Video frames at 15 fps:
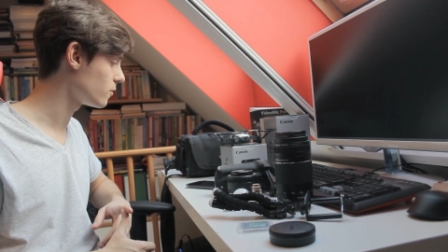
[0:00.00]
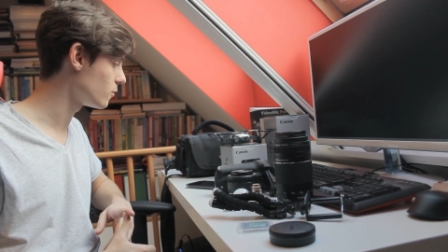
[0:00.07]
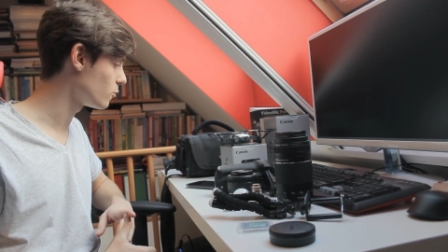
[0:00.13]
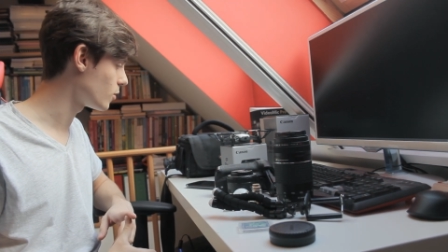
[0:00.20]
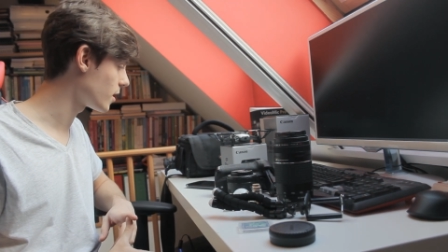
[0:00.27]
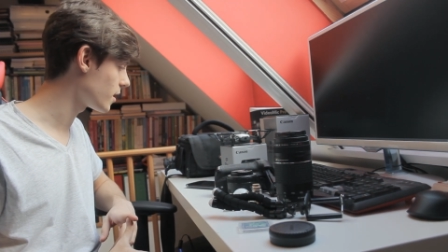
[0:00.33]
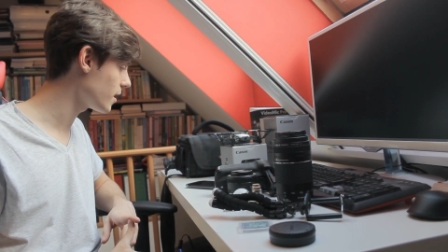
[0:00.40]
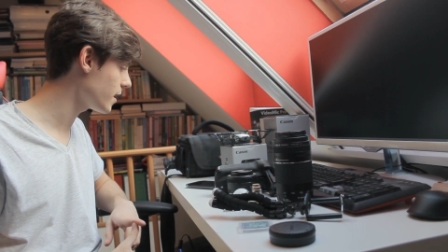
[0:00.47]

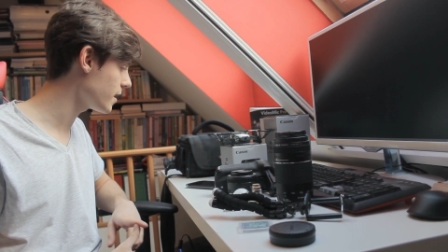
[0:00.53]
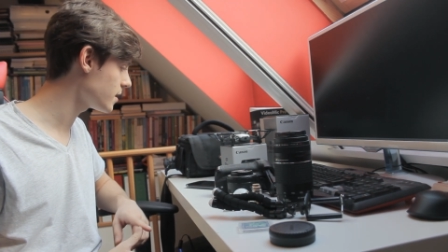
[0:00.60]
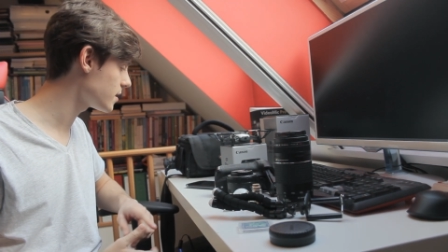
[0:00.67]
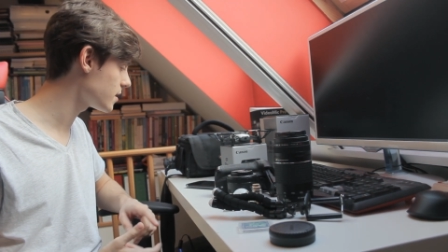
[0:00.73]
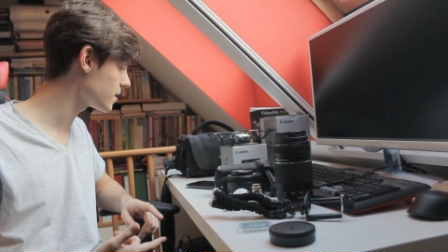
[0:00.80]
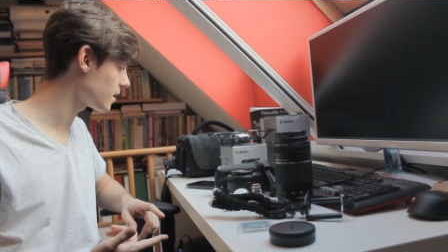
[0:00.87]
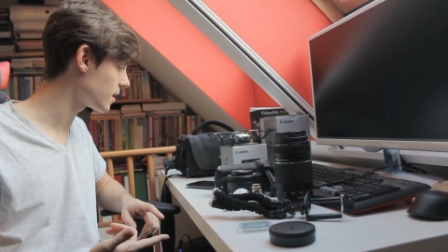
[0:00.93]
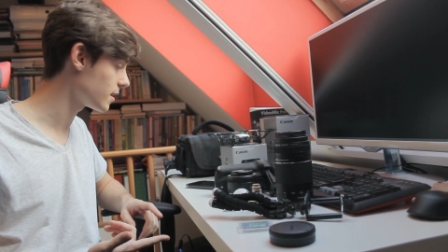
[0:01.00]
one
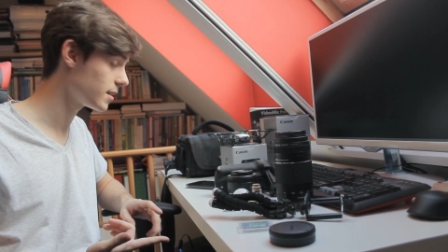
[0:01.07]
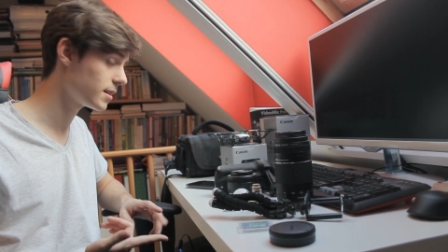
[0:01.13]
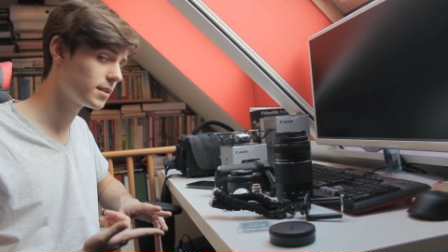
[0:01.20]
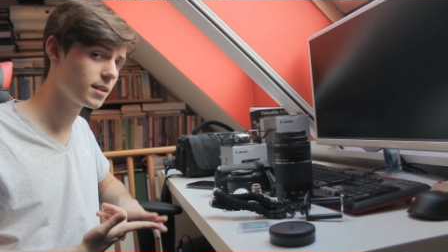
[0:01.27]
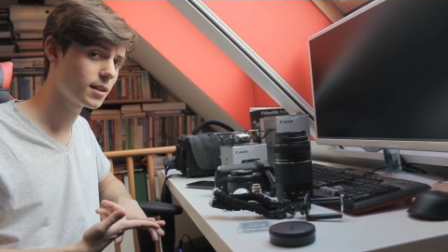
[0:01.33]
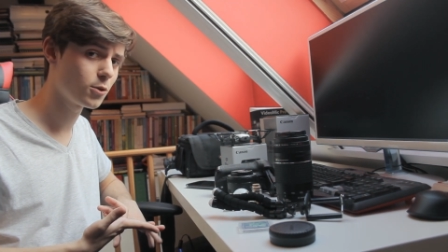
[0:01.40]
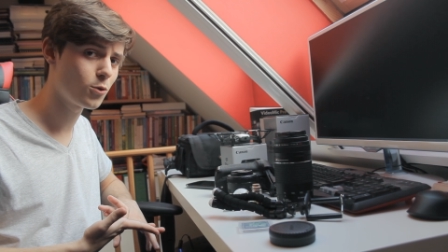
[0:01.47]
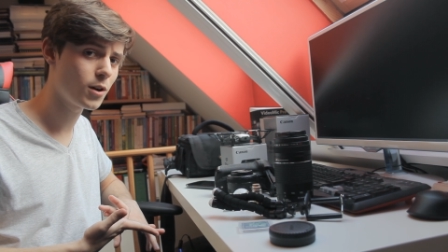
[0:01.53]
lens and
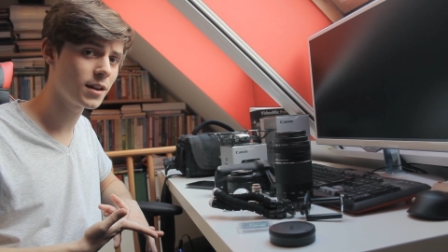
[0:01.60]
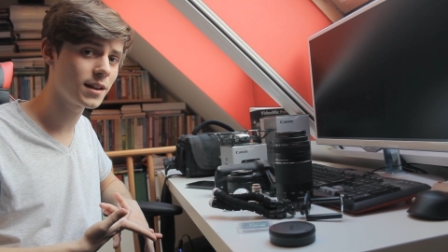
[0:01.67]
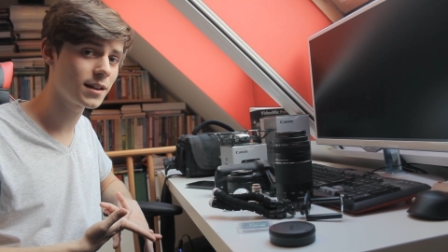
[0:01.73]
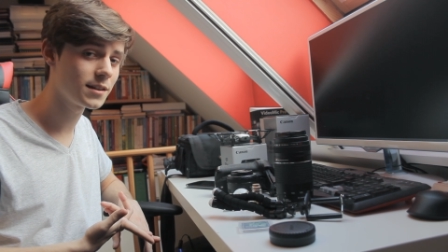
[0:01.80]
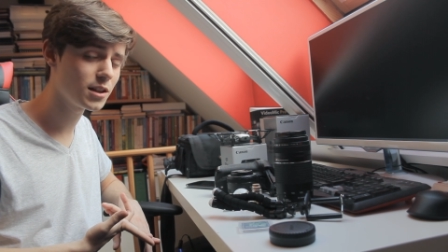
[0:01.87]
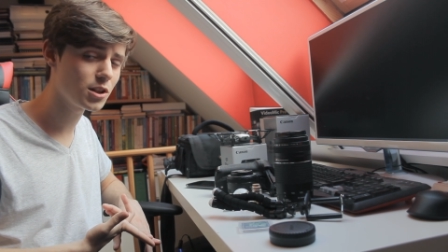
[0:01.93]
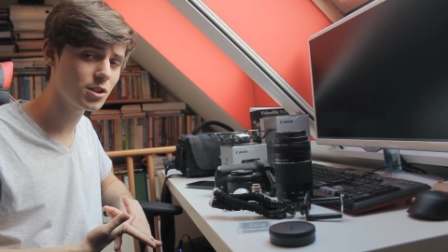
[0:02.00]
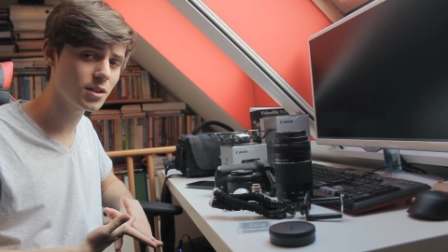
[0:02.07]
one
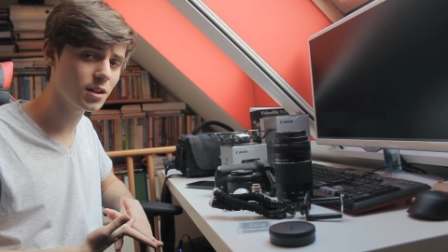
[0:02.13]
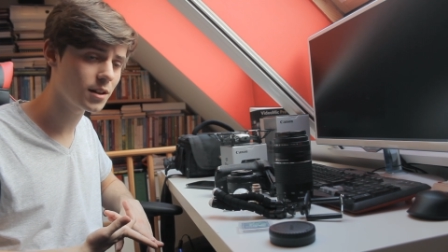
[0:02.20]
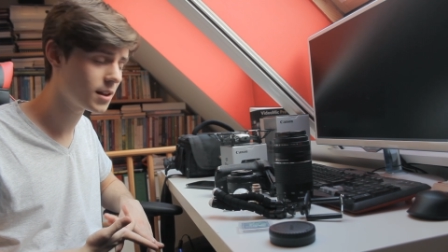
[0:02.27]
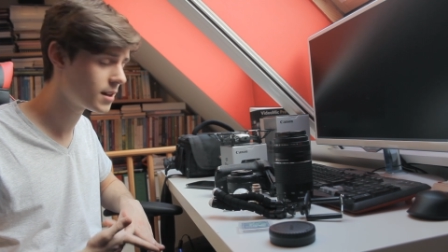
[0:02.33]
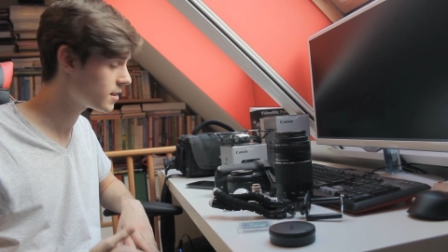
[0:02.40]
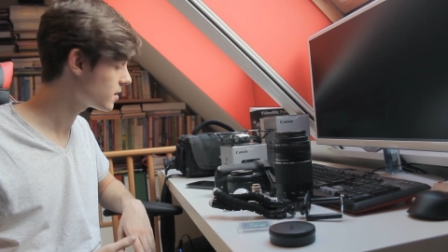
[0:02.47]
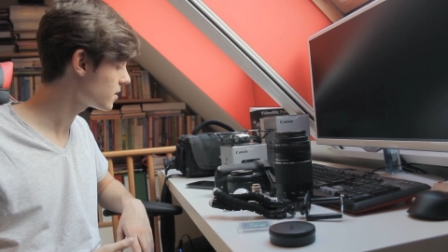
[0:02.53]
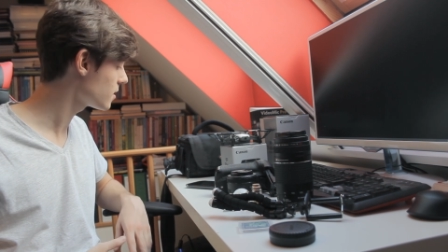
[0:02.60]
additional
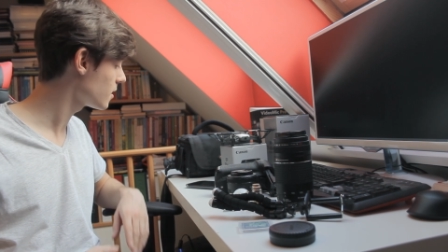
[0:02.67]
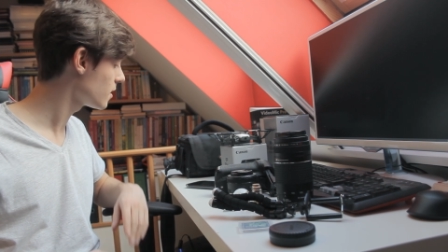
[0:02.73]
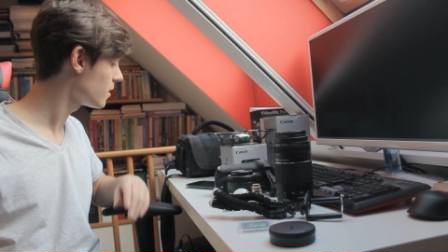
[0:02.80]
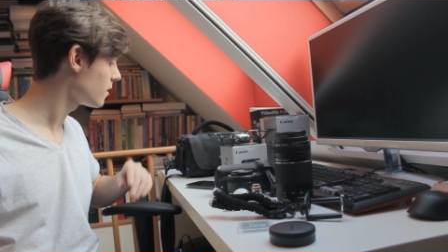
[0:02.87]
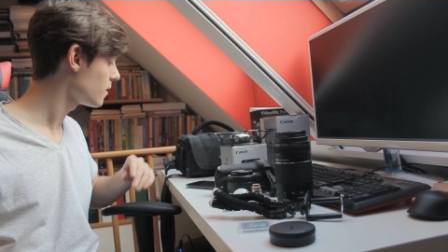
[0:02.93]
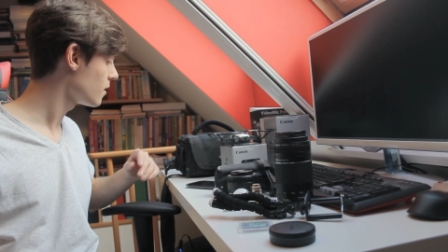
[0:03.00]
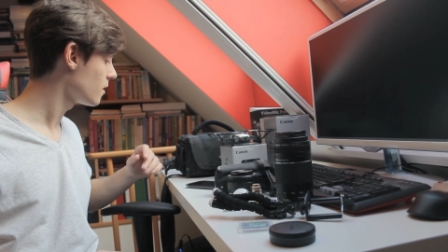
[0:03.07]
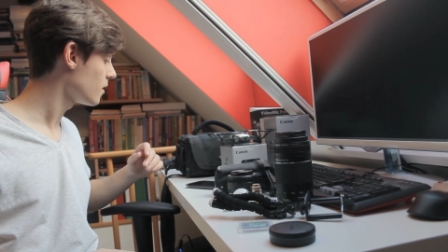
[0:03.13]
lens
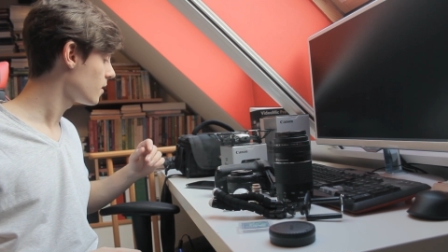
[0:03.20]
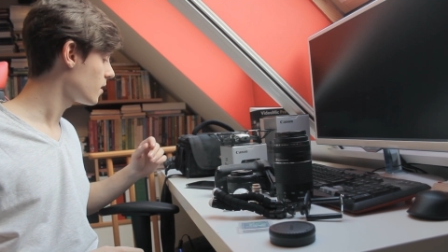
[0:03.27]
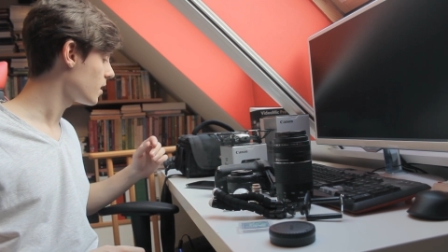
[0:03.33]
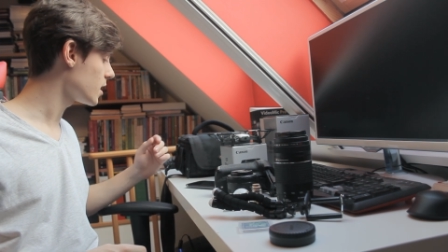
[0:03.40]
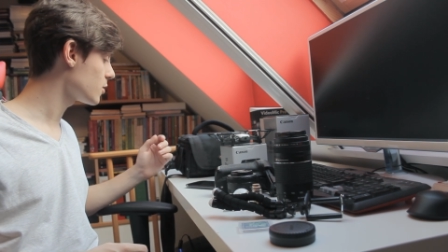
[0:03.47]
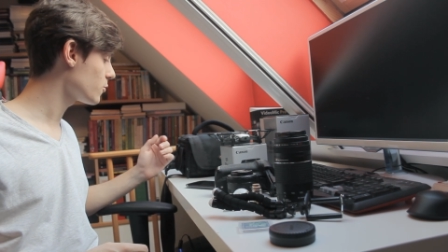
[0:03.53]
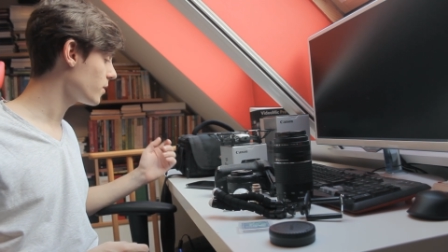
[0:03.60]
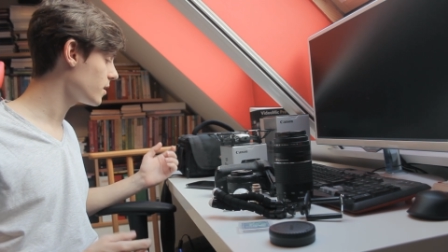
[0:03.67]

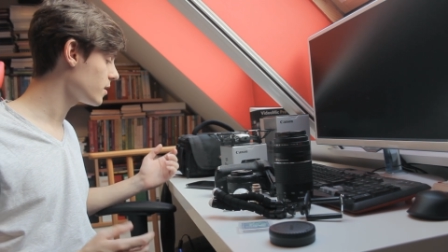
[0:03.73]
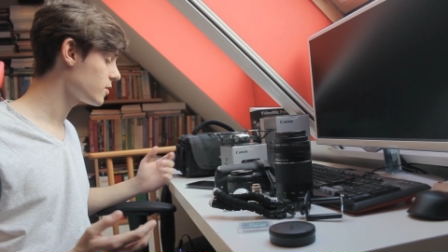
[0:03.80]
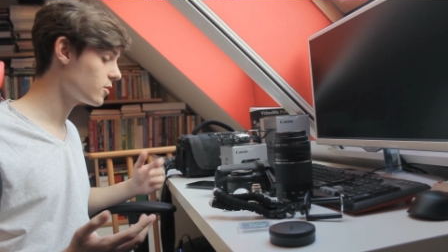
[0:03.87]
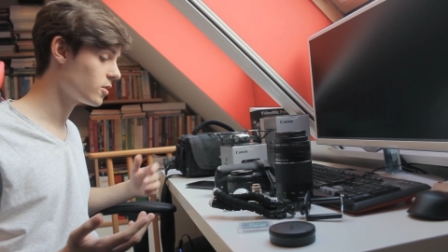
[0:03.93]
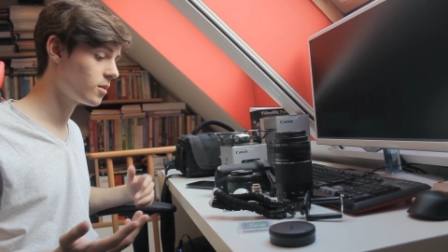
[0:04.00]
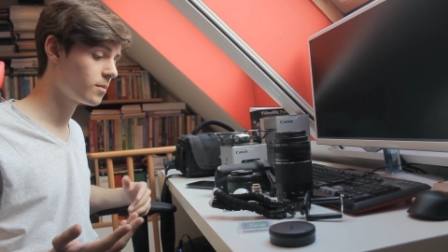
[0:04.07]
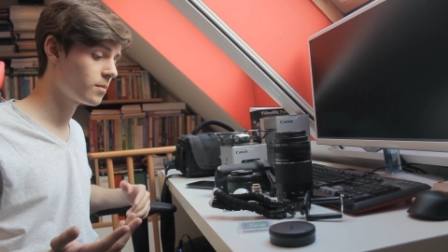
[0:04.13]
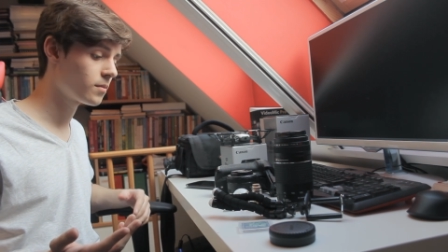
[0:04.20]
as well as
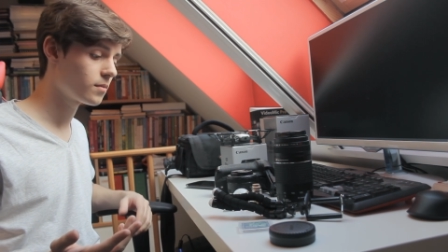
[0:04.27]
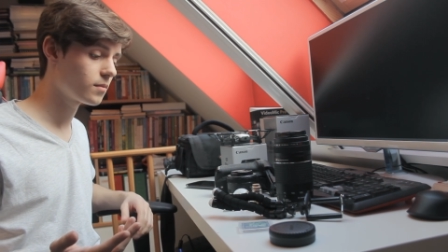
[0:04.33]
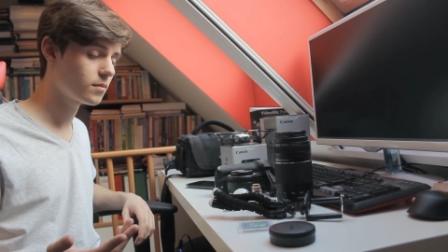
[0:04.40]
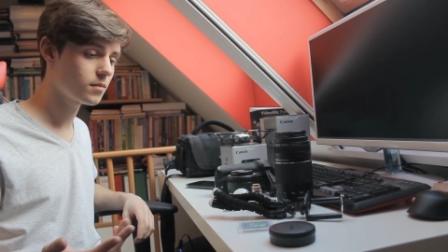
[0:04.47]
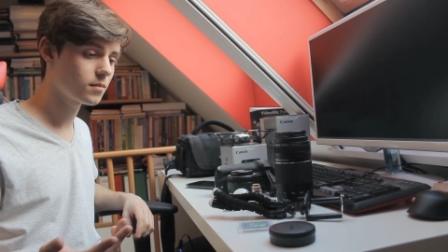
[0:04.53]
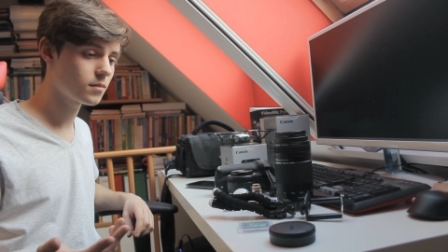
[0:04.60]
some